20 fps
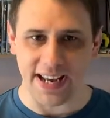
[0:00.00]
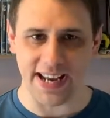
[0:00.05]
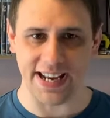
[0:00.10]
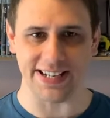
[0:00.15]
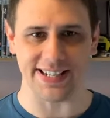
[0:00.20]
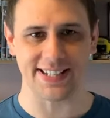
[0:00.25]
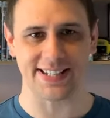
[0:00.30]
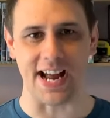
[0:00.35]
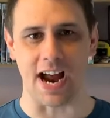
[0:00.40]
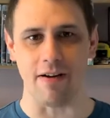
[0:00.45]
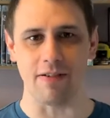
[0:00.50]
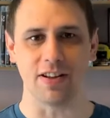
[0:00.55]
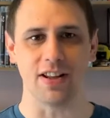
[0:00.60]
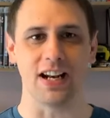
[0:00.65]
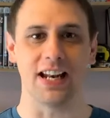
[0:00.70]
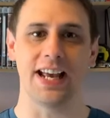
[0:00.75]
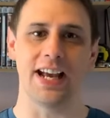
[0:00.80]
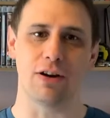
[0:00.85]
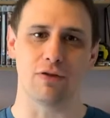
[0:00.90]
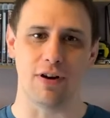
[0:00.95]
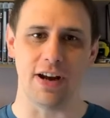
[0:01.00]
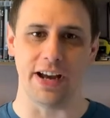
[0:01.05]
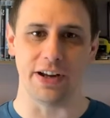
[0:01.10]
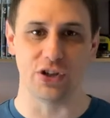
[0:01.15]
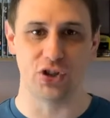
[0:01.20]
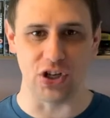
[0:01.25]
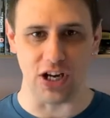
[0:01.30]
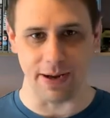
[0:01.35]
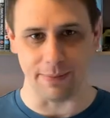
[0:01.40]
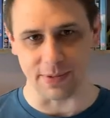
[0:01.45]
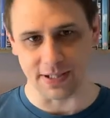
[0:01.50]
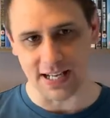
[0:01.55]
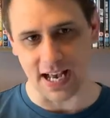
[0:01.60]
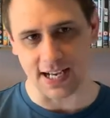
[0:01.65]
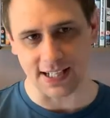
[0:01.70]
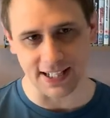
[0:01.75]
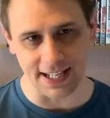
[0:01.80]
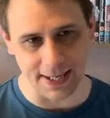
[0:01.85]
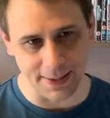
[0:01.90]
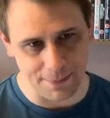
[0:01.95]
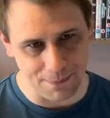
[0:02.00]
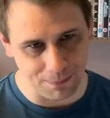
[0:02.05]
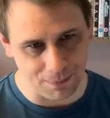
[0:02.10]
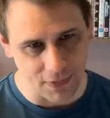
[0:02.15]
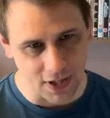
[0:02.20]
Heat starring the late great James Cagney.